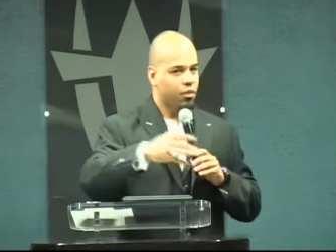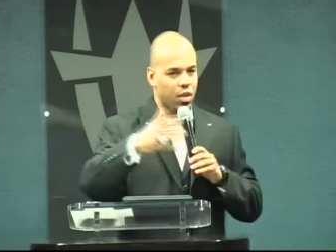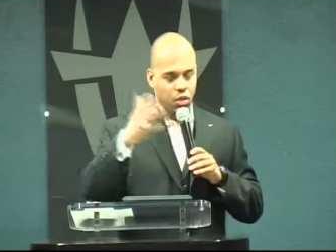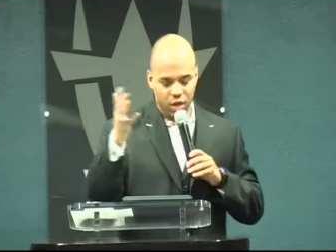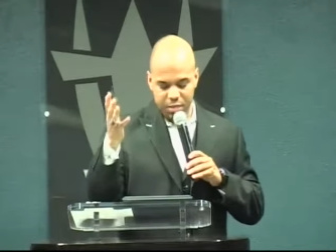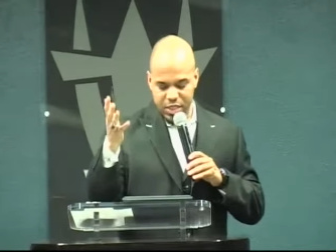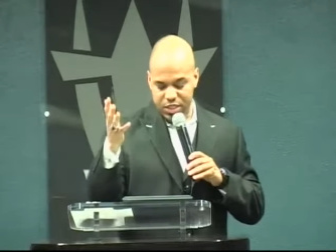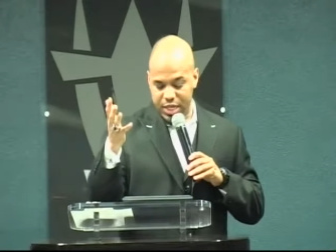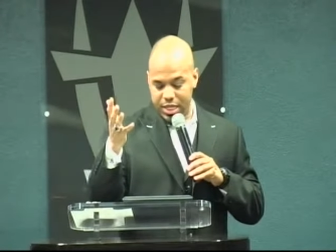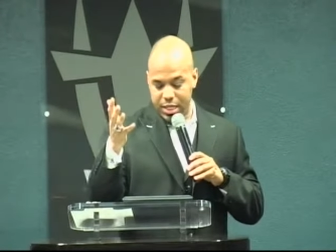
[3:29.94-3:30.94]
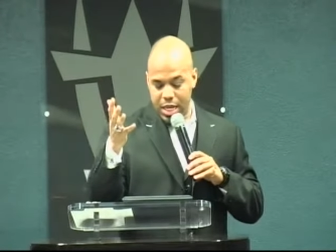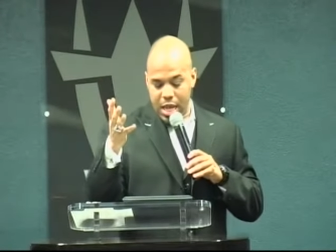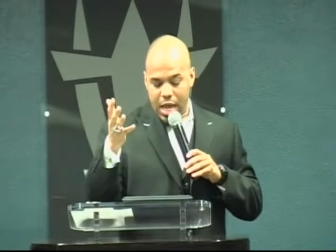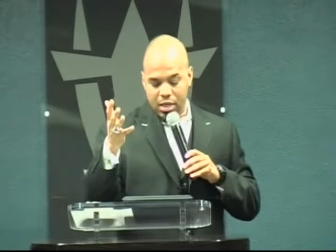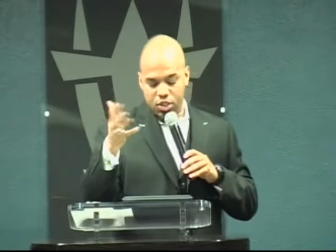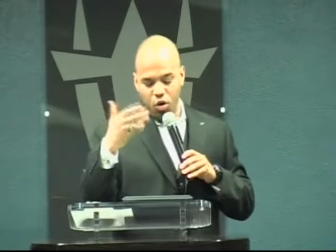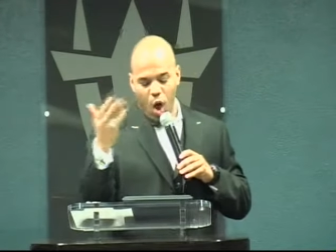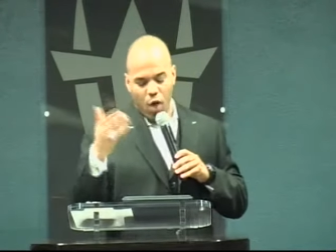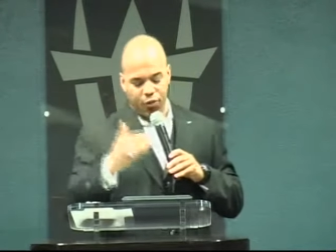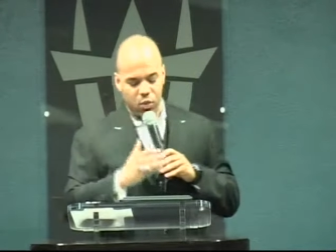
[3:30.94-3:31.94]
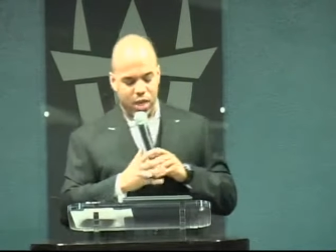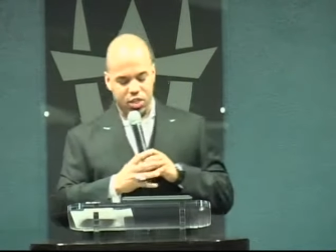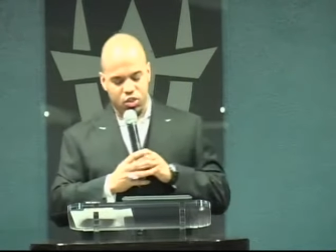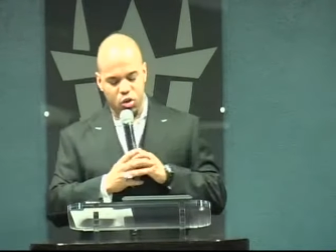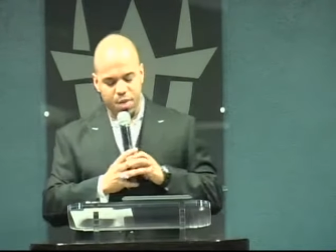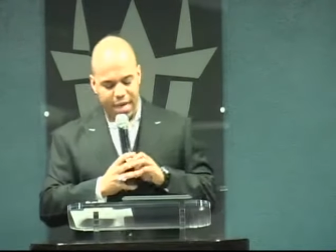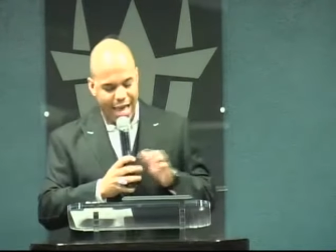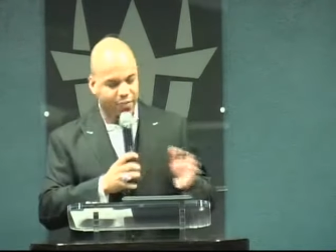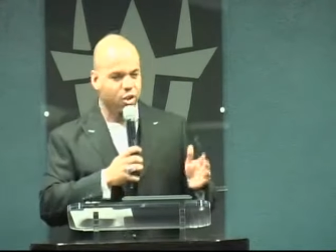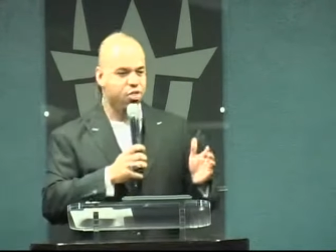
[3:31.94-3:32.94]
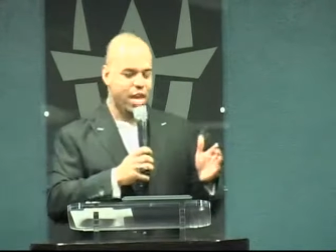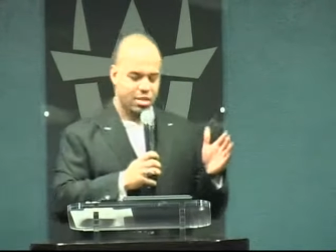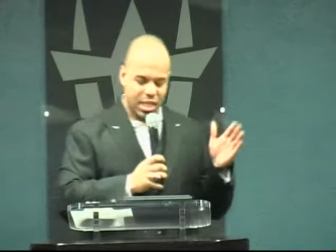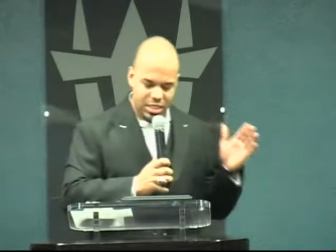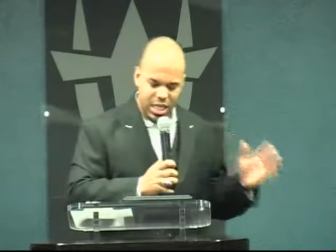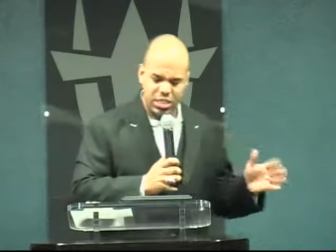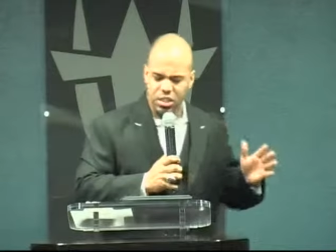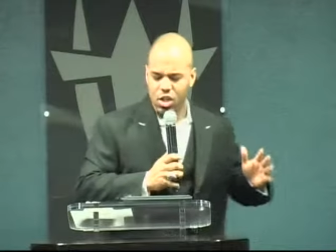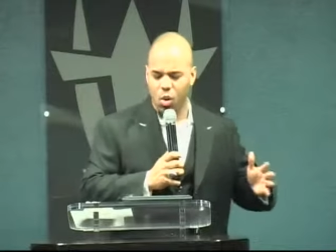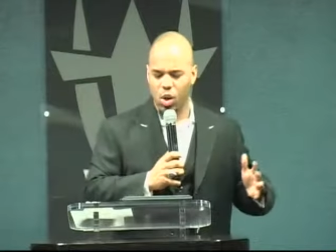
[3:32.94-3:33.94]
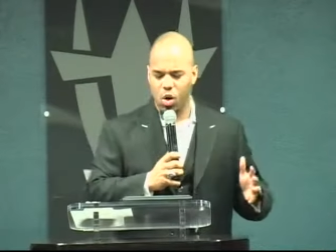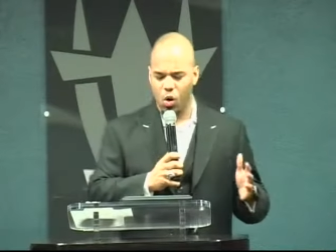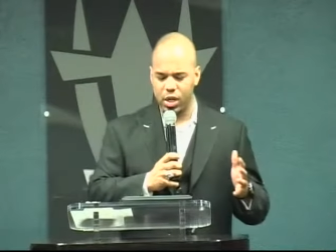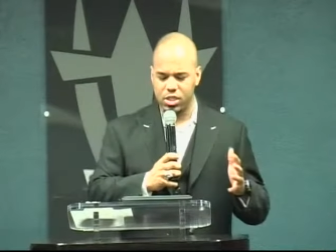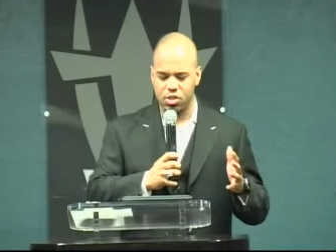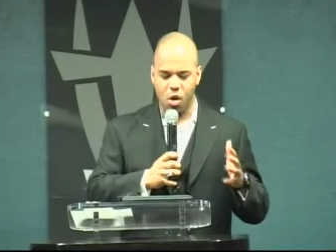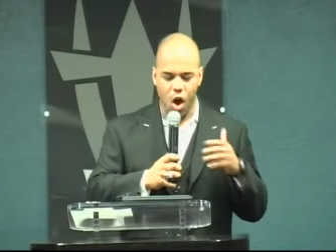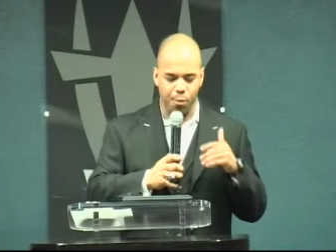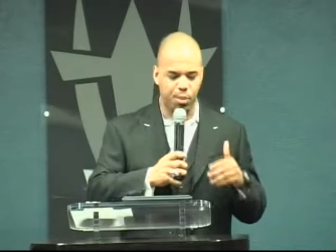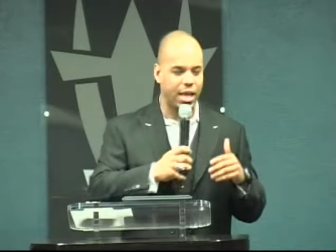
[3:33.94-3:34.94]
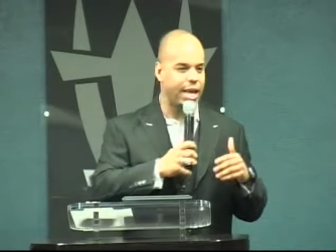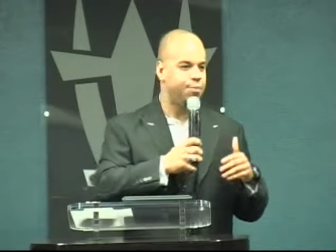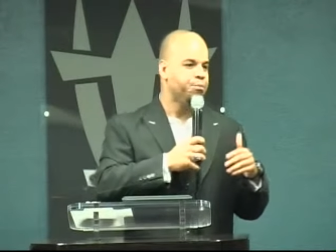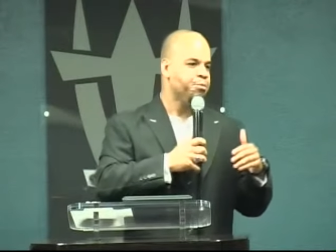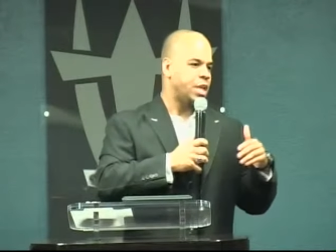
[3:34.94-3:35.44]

You can be seated. Uh, too often we assume that everything that doesn't go according to our plan